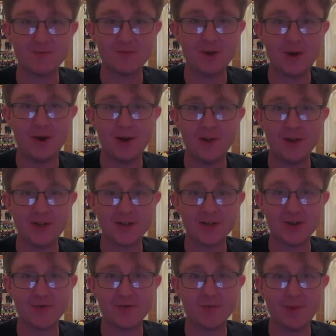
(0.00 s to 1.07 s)
where all
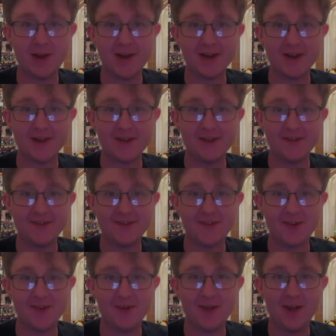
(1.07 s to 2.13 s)
legendaries were back in,
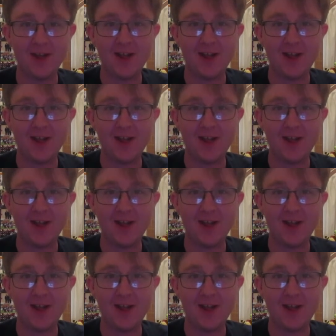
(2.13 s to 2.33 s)
so